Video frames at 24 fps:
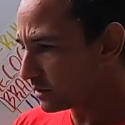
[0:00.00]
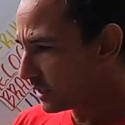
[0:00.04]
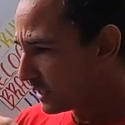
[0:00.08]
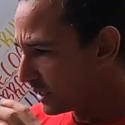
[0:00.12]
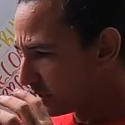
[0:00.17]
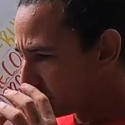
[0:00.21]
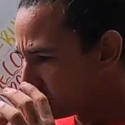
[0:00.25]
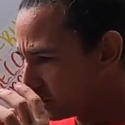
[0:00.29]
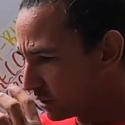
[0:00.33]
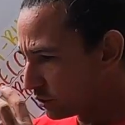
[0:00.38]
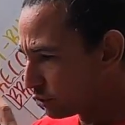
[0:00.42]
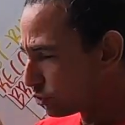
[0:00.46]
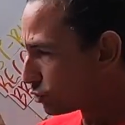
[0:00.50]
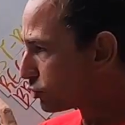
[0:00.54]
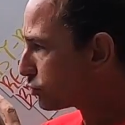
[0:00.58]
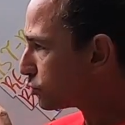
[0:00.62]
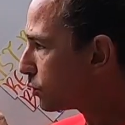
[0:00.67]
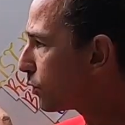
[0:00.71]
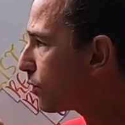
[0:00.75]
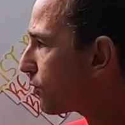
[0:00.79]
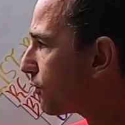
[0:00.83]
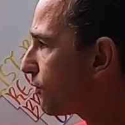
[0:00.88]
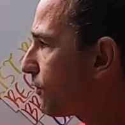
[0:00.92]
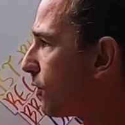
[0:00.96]
the
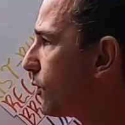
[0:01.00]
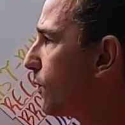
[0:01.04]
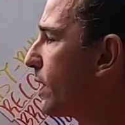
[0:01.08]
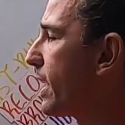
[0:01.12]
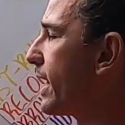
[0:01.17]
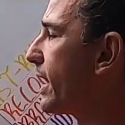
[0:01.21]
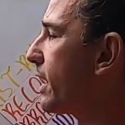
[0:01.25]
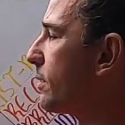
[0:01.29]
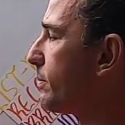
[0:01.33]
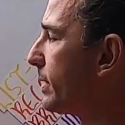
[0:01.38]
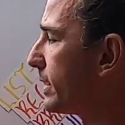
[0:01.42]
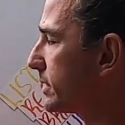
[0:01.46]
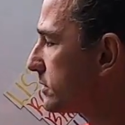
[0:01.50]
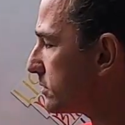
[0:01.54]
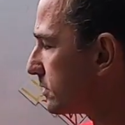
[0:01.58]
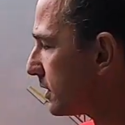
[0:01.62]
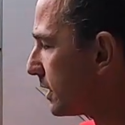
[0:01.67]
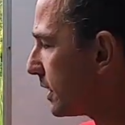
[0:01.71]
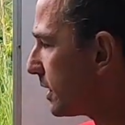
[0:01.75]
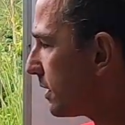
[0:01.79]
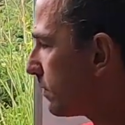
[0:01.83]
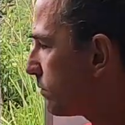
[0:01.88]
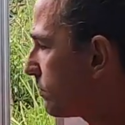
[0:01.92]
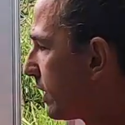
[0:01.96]
truthful element
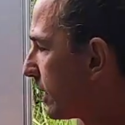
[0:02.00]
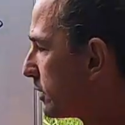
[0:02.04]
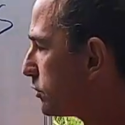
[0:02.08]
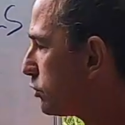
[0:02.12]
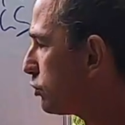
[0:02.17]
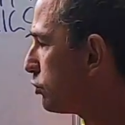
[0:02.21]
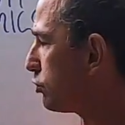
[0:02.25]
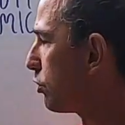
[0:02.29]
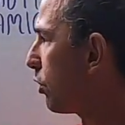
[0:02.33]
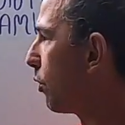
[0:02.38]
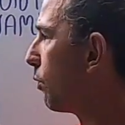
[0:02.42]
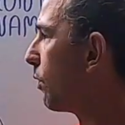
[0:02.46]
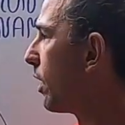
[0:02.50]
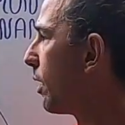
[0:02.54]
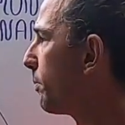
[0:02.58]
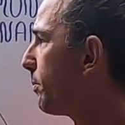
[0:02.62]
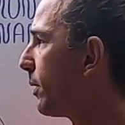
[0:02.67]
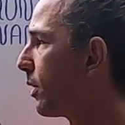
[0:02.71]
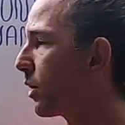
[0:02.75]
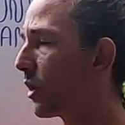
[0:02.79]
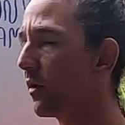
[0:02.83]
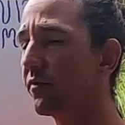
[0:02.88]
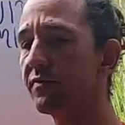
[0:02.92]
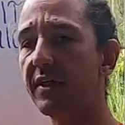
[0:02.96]
that show up out
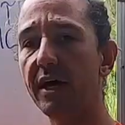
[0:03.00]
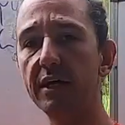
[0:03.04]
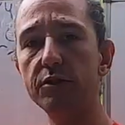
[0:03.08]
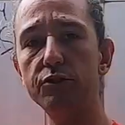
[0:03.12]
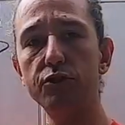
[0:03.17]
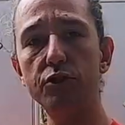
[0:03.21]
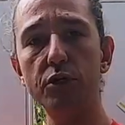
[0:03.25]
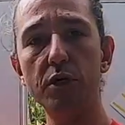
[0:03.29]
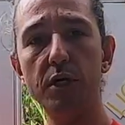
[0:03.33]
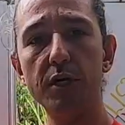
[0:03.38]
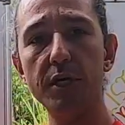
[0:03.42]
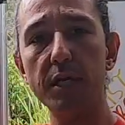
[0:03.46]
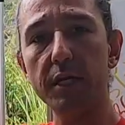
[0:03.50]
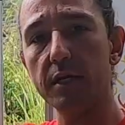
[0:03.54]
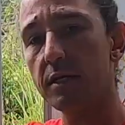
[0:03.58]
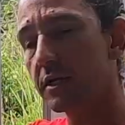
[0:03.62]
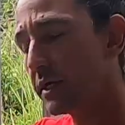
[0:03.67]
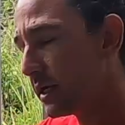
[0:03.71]
of that journey.